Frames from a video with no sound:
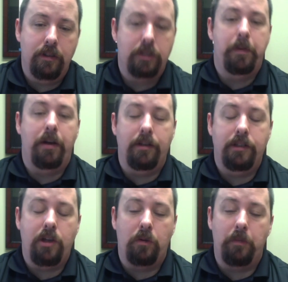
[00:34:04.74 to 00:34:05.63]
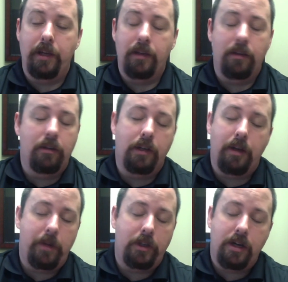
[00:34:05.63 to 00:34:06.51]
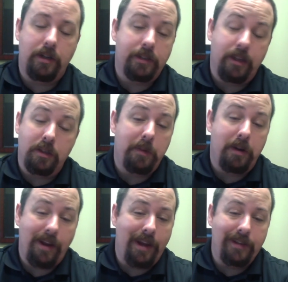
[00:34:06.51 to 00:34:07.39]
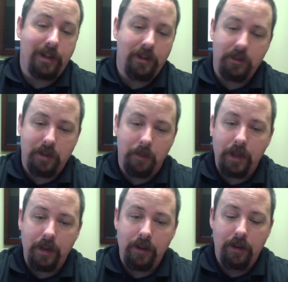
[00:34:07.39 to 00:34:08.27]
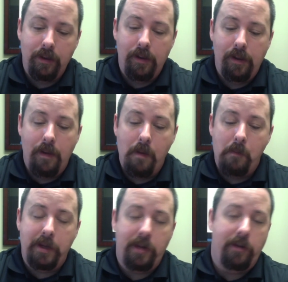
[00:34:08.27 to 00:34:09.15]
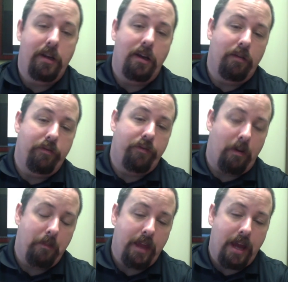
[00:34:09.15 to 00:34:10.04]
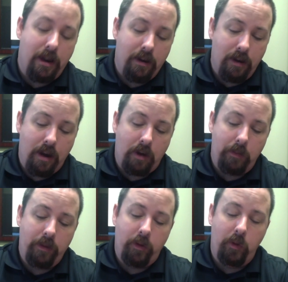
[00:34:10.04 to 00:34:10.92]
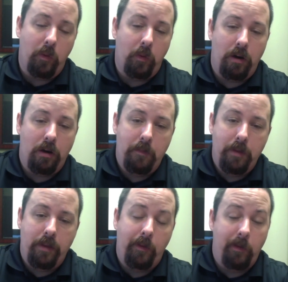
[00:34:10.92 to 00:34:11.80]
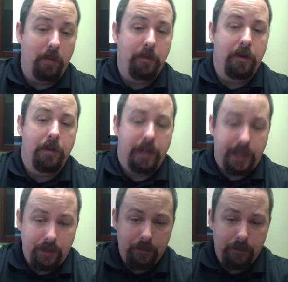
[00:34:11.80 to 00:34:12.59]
Spirit told me. Look, I'm not trying to say the Spirit can't tell you something, but you need to confirm that not only through the Word but through community.